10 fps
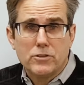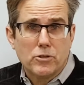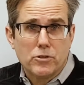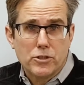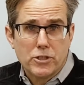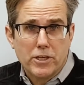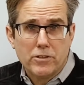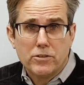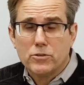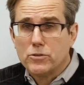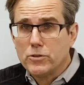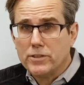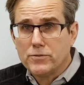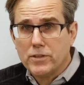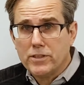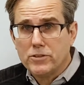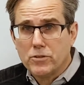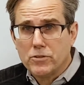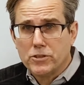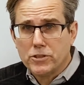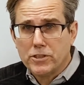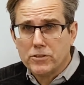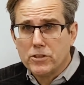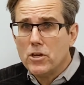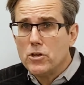or her shares or transfer his or her shares?